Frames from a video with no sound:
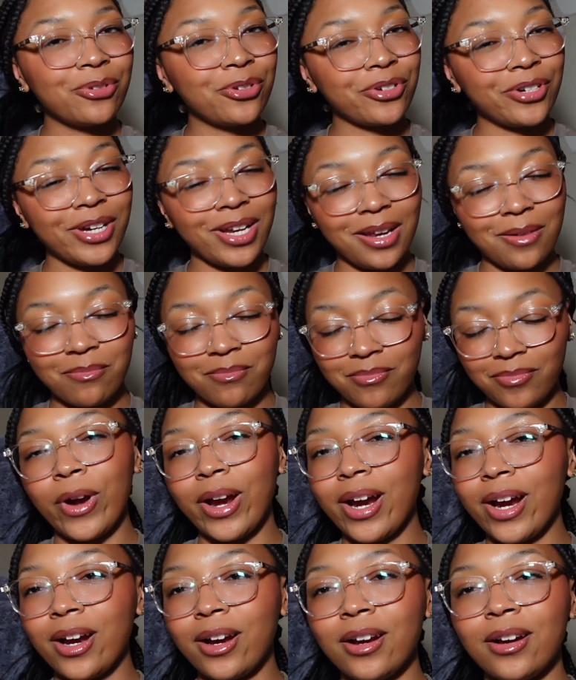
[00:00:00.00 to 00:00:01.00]
Dream,
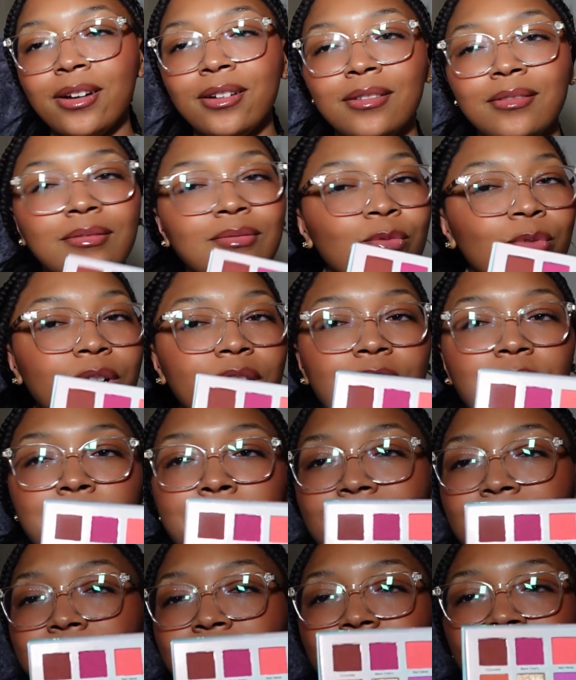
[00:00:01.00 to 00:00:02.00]
where have you
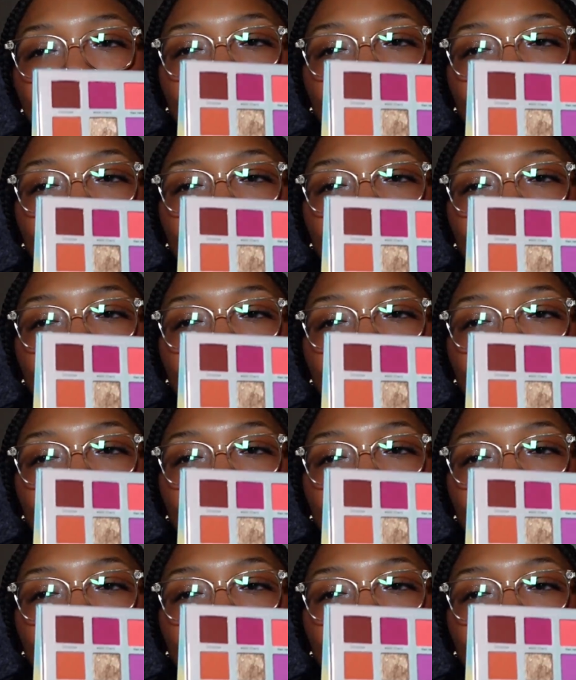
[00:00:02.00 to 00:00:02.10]
been?